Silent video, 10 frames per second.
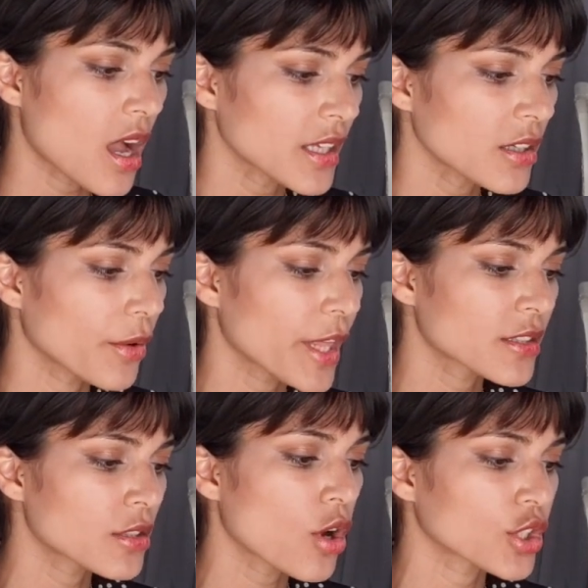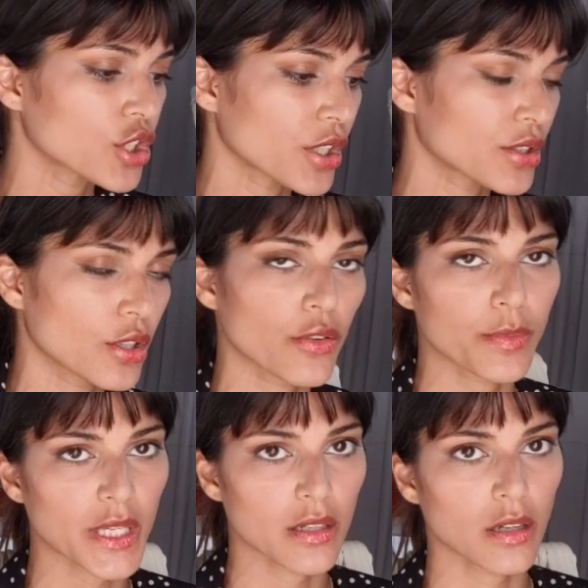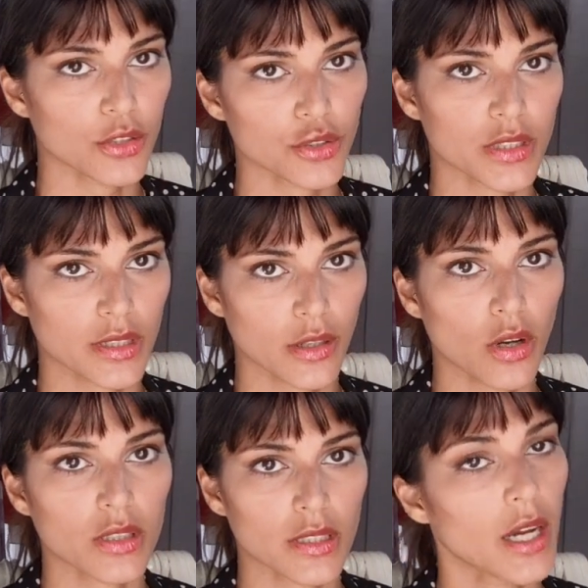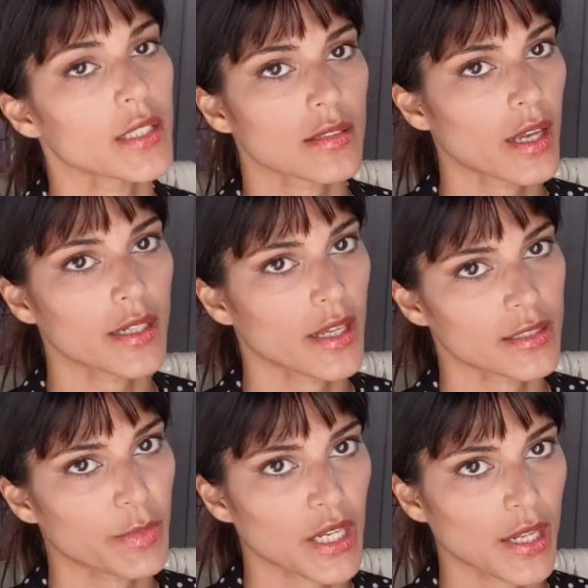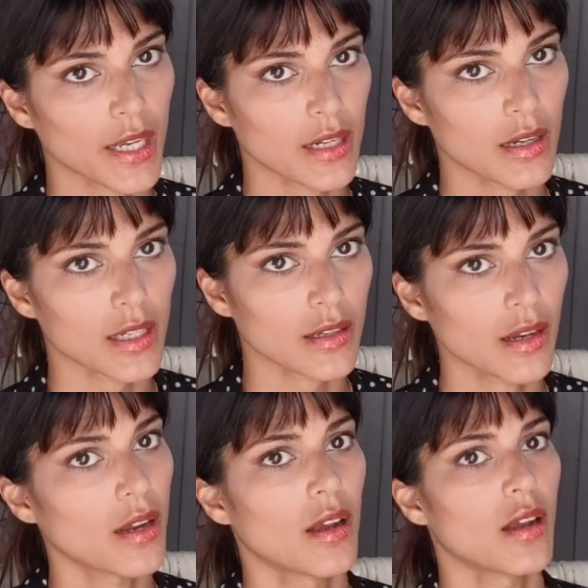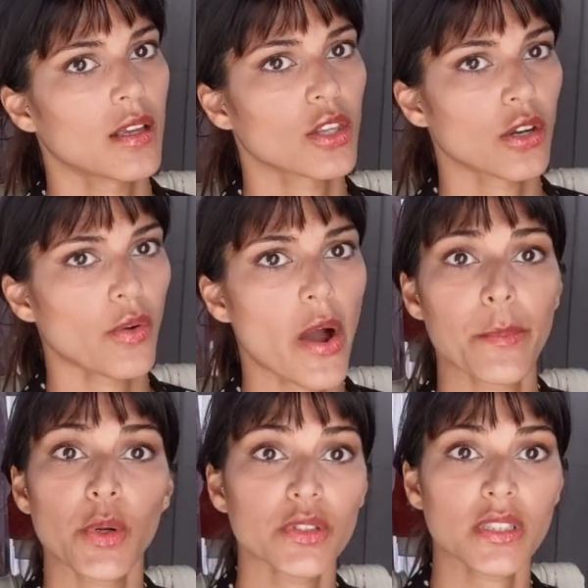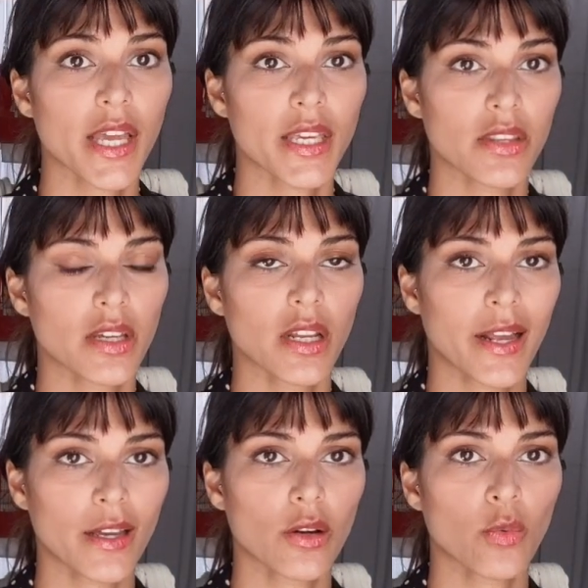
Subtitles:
you know, it's not just European countries that colonize, like, let's be clear, like, you know, I'm not saying that like